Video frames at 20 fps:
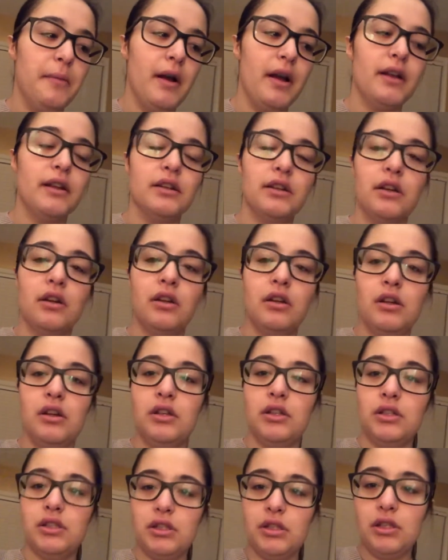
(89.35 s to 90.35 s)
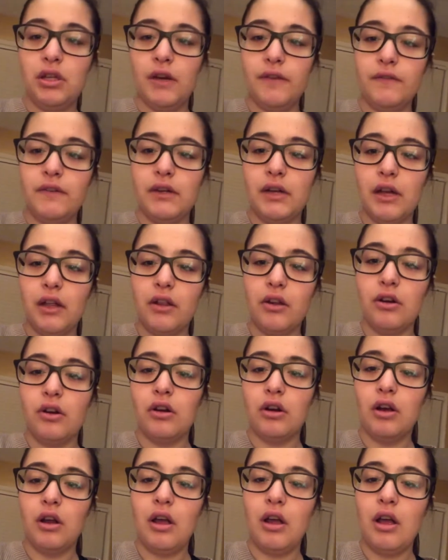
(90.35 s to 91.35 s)
my stuff
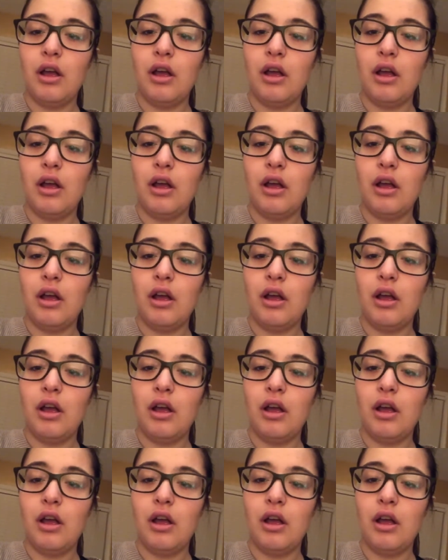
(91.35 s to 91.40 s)
together